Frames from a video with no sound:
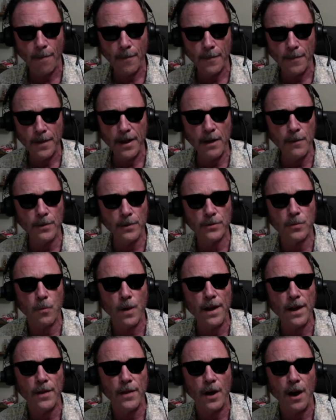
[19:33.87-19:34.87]
He was
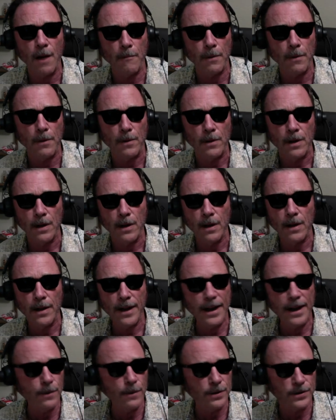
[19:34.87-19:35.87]
with Hubble.
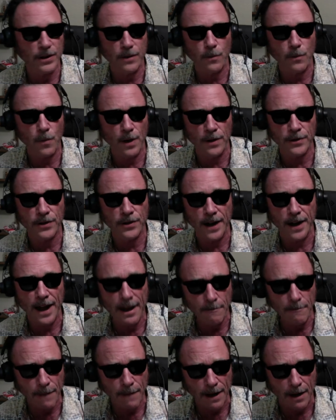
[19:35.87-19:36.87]
He was at Wilson
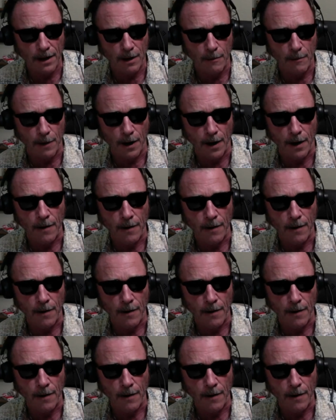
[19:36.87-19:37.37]
and Palomar.